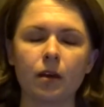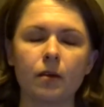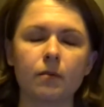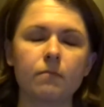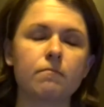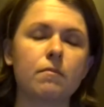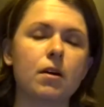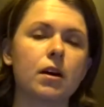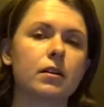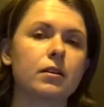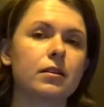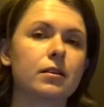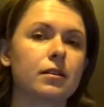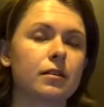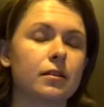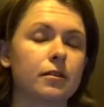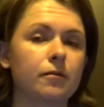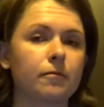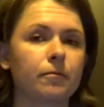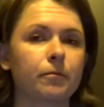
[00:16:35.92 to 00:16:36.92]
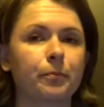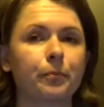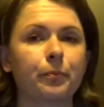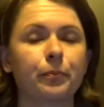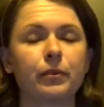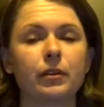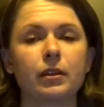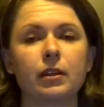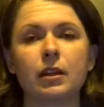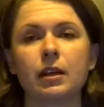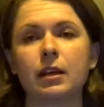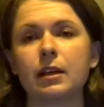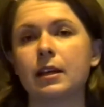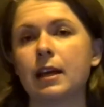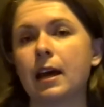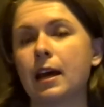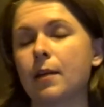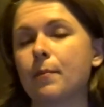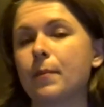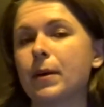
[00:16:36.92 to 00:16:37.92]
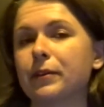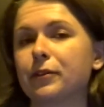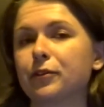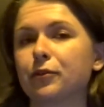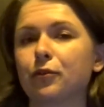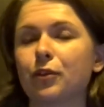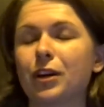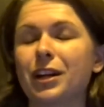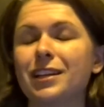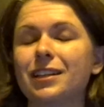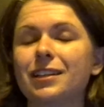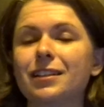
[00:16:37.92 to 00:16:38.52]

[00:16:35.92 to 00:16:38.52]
But he had a best friend